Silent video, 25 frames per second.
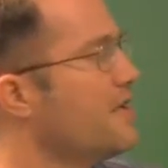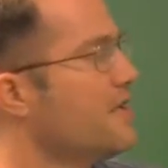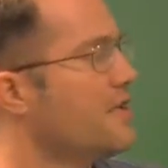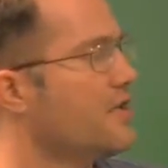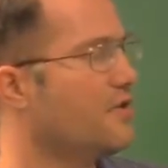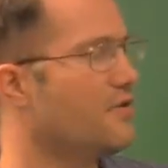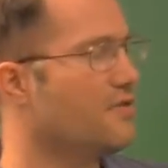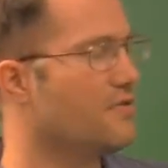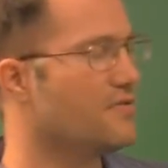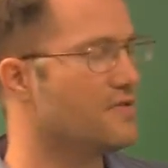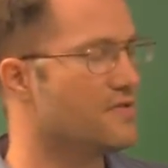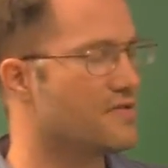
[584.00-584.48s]
to
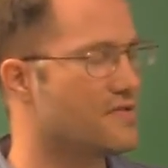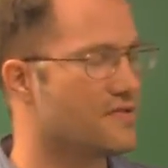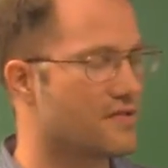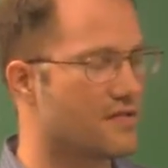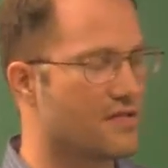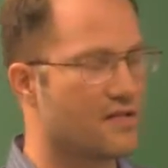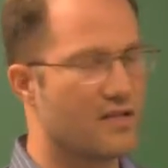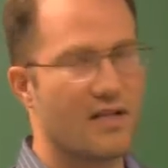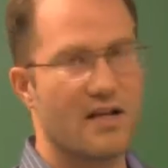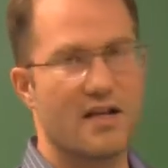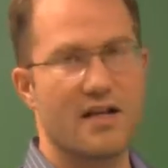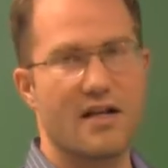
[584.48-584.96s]
use
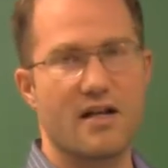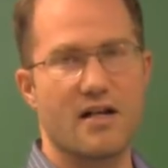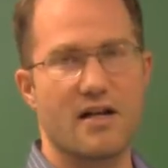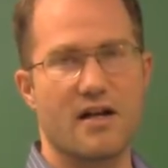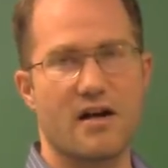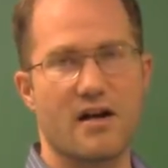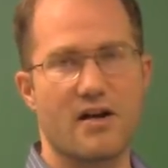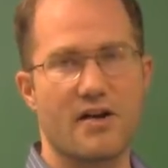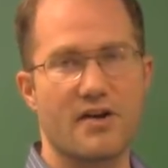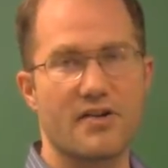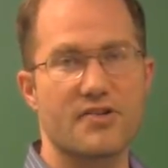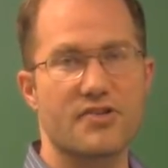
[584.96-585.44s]

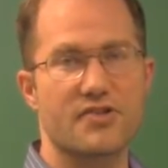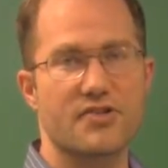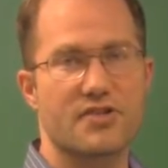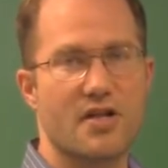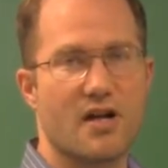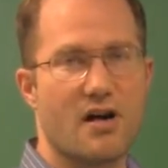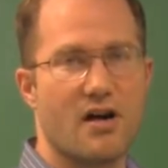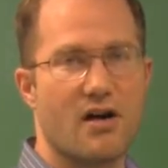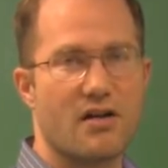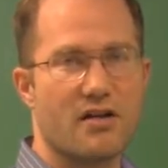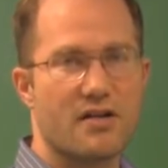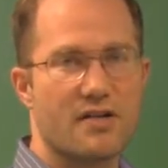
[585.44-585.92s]
orange
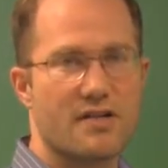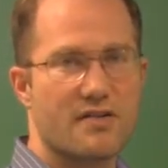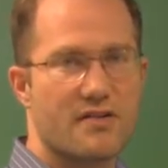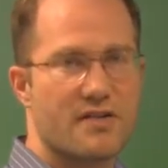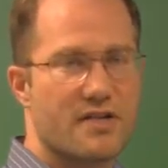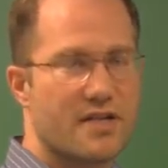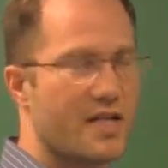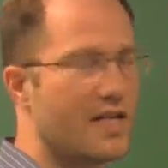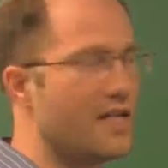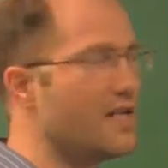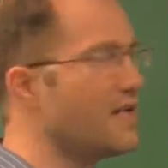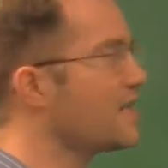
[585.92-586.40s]
chalk
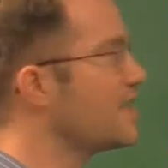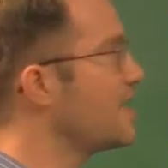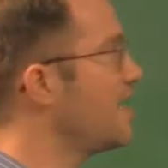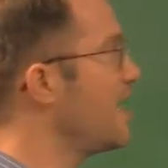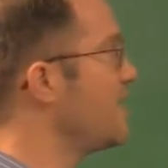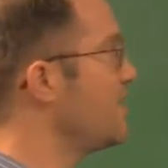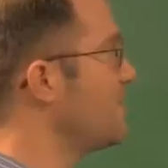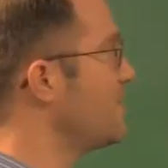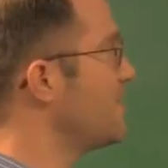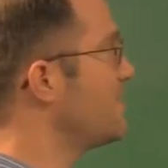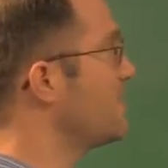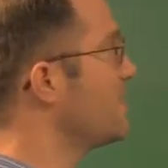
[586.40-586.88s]
to
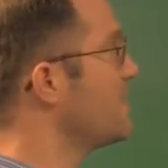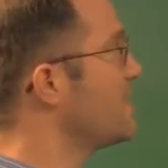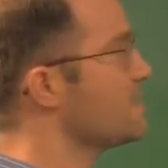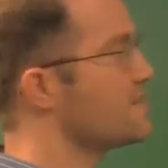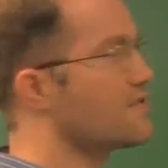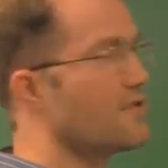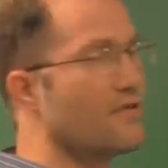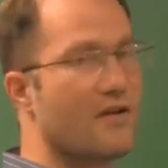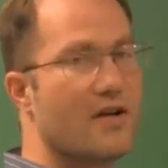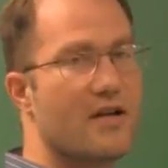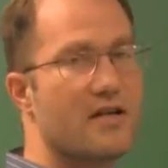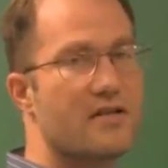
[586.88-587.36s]
indicate that these
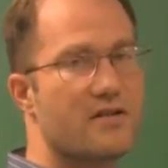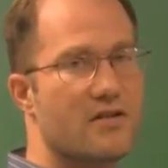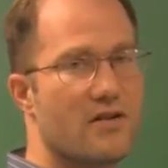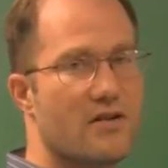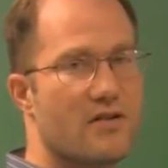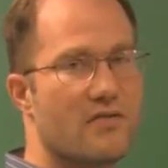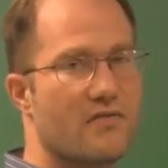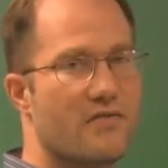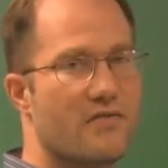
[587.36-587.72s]
are unknown